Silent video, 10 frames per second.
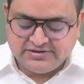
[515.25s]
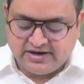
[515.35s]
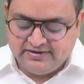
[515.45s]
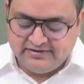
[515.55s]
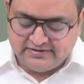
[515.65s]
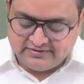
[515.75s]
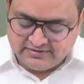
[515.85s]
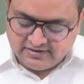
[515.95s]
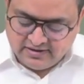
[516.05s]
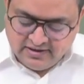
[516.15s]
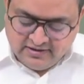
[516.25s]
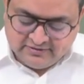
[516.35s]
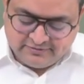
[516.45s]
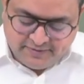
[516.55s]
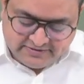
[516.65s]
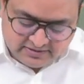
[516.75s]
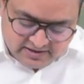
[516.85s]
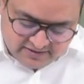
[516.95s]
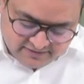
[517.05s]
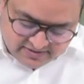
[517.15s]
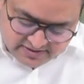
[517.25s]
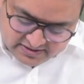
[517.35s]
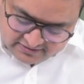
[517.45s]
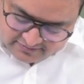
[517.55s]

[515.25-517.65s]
charging section. Special. I have written